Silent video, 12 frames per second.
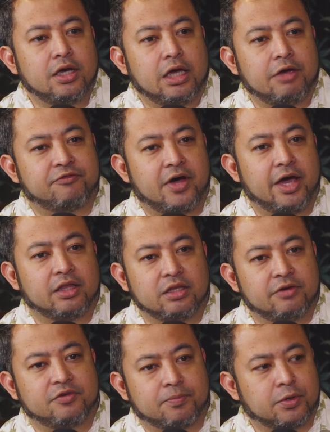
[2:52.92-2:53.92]
if I
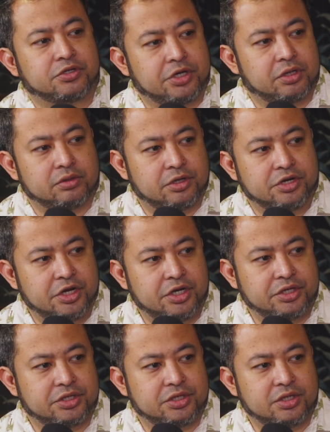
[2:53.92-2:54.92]
loved a particular
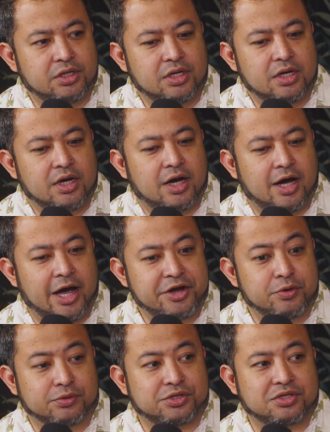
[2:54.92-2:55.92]
dish, I
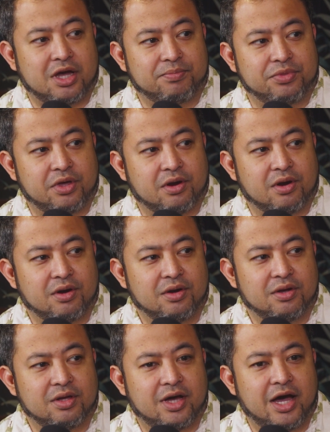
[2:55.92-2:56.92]
don't stop there.
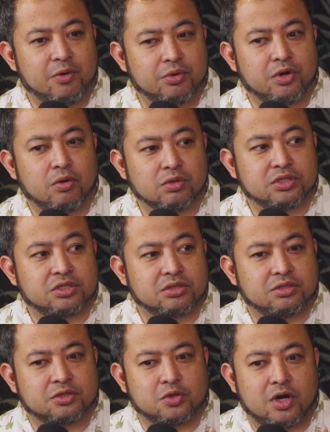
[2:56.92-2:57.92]
I would always
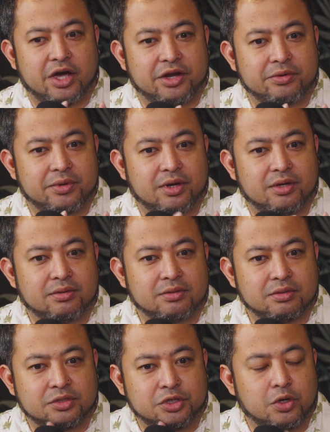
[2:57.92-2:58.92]
try to
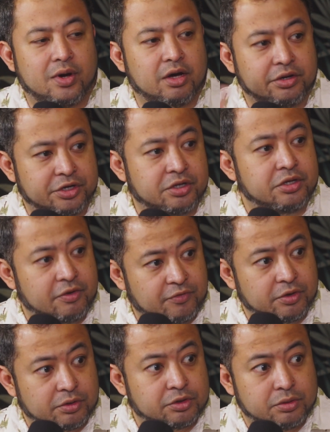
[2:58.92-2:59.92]
go out in
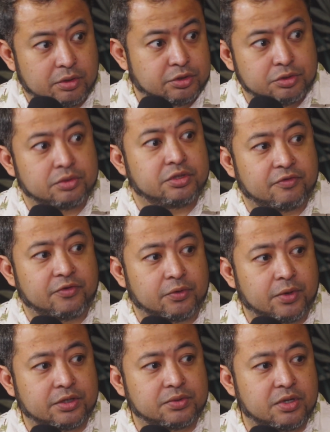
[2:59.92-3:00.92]
to different
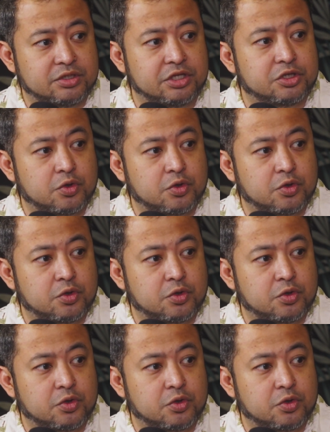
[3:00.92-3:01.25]
restaurants and